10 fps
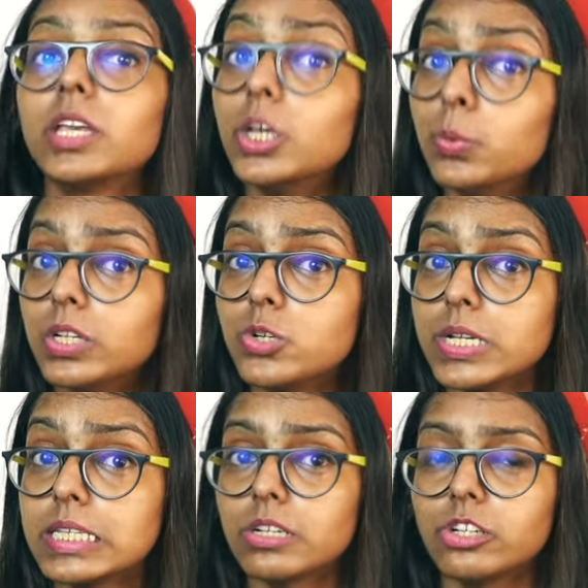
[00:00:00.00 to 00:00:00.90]
keyword
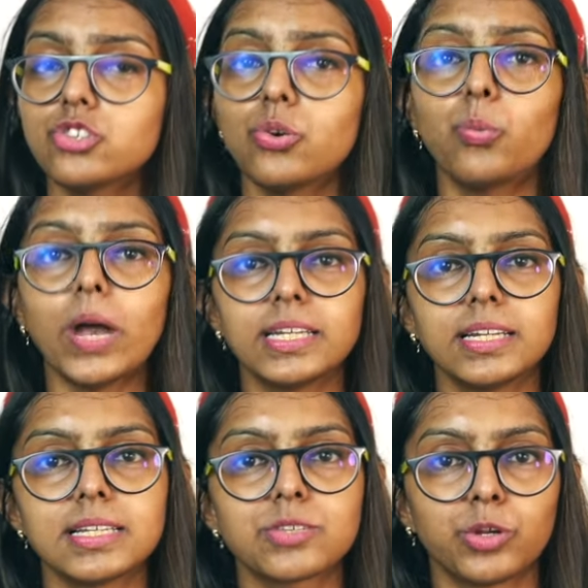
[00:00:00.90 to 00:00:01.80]
research,
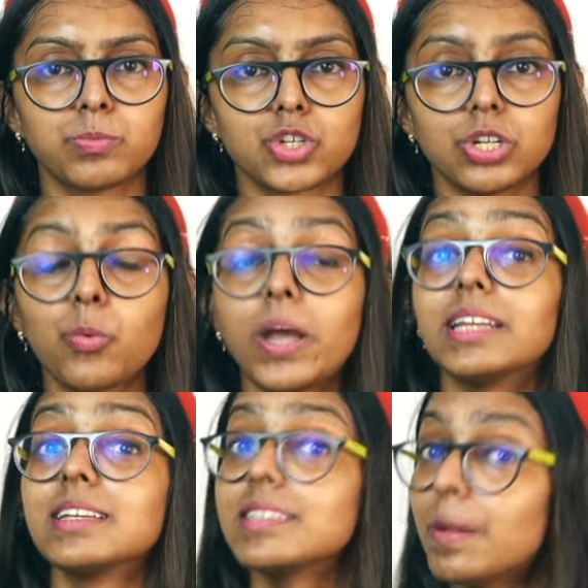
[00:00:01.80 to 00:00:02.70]
writing description,
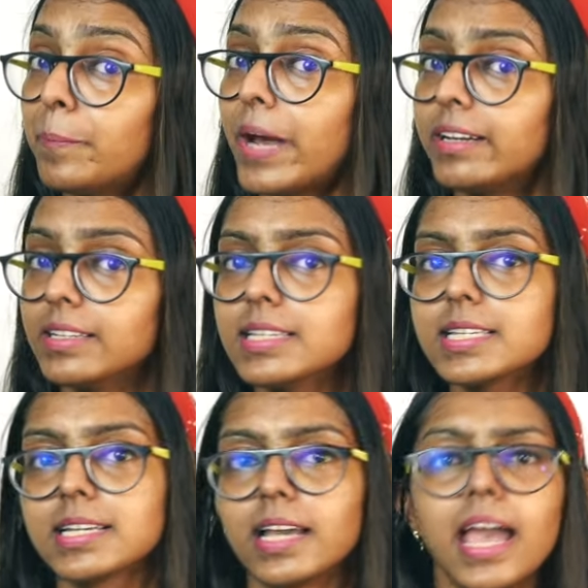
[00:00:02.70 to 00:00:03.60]
writing
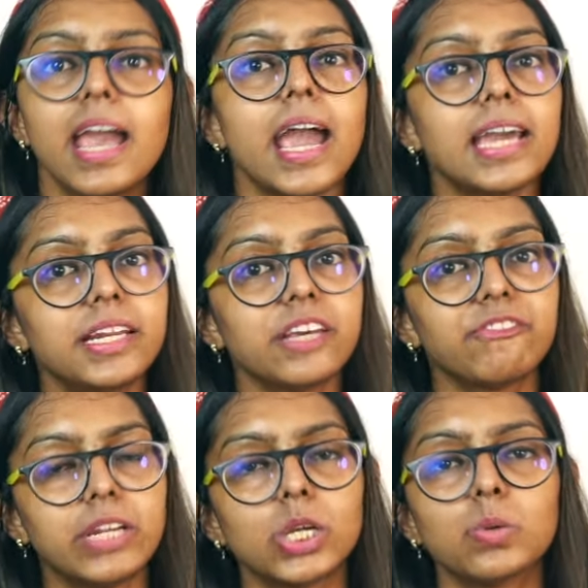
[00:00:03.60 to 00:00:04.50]
subtitles,
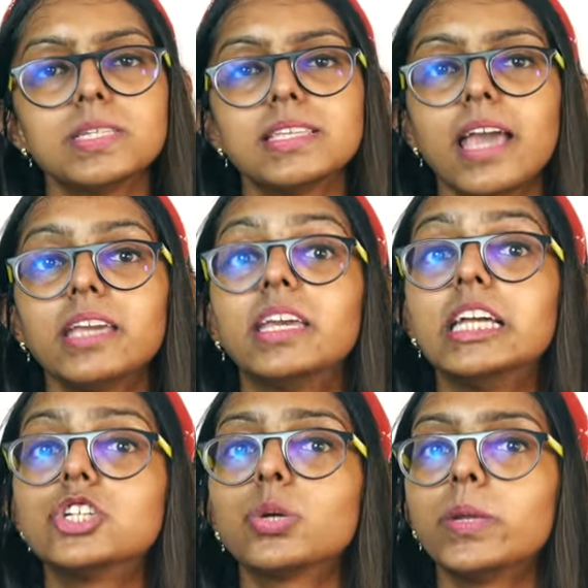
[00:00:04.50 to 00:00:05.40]
editing videos,
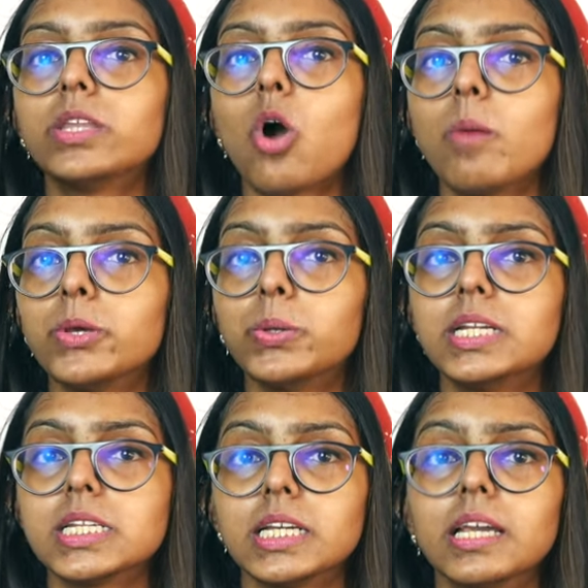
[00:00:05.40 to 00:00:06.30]
engaging with the
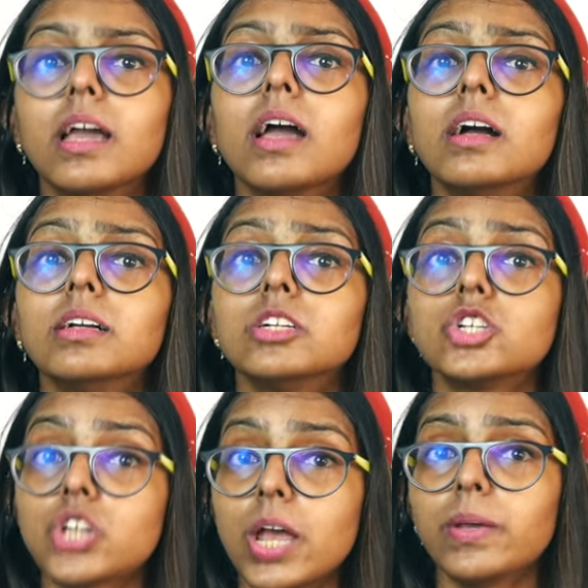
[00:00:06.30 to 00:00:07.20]
community,
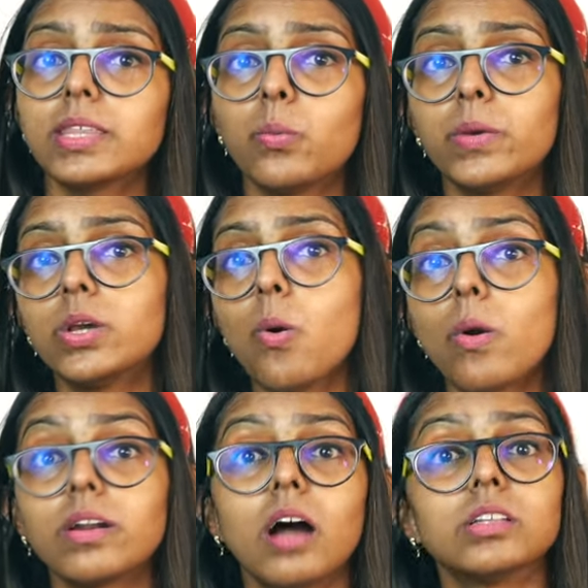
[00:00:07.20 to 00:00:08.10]
sharing the video
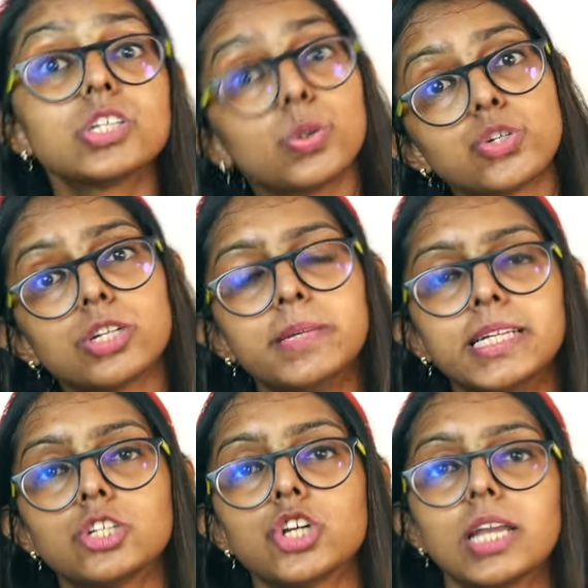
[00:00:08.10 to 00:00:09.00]
on other social
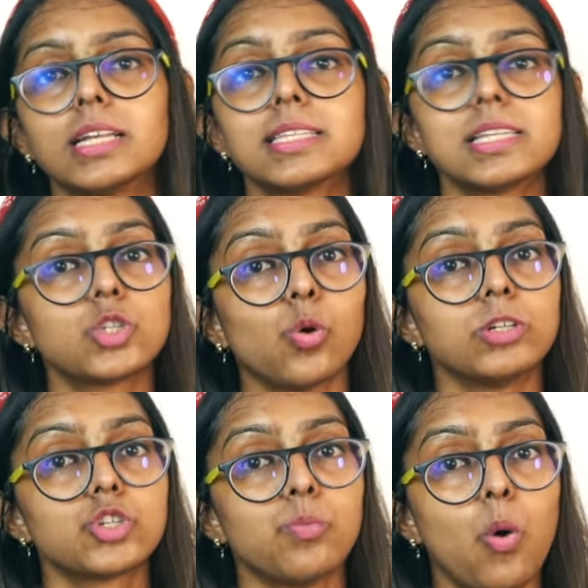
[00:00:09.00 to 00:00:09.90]
media channels, and so
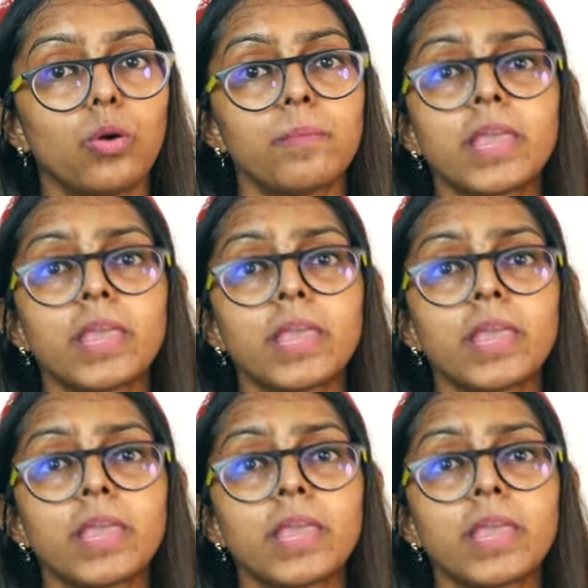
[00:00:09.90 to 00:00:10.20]
much more.